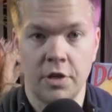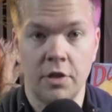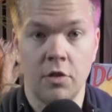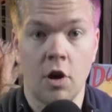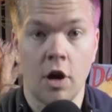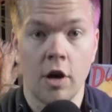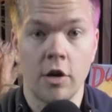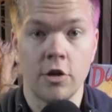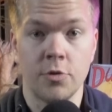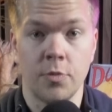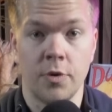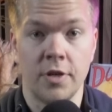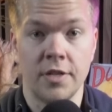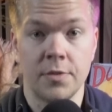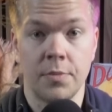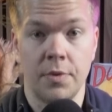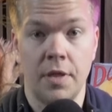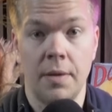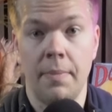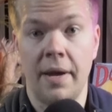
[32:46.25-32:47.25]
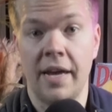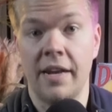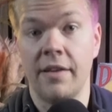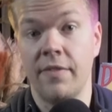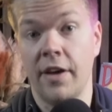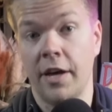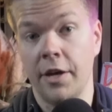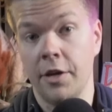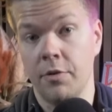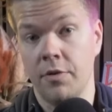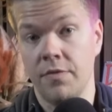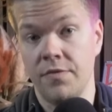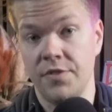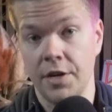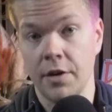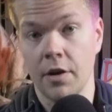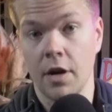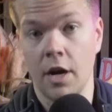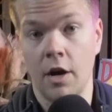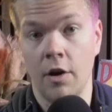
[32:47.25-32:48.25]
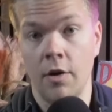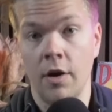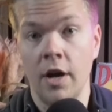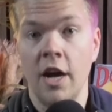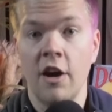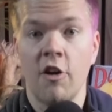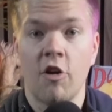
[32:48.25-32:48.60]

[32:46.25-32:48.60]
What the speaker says: large ones with a mana value of 0,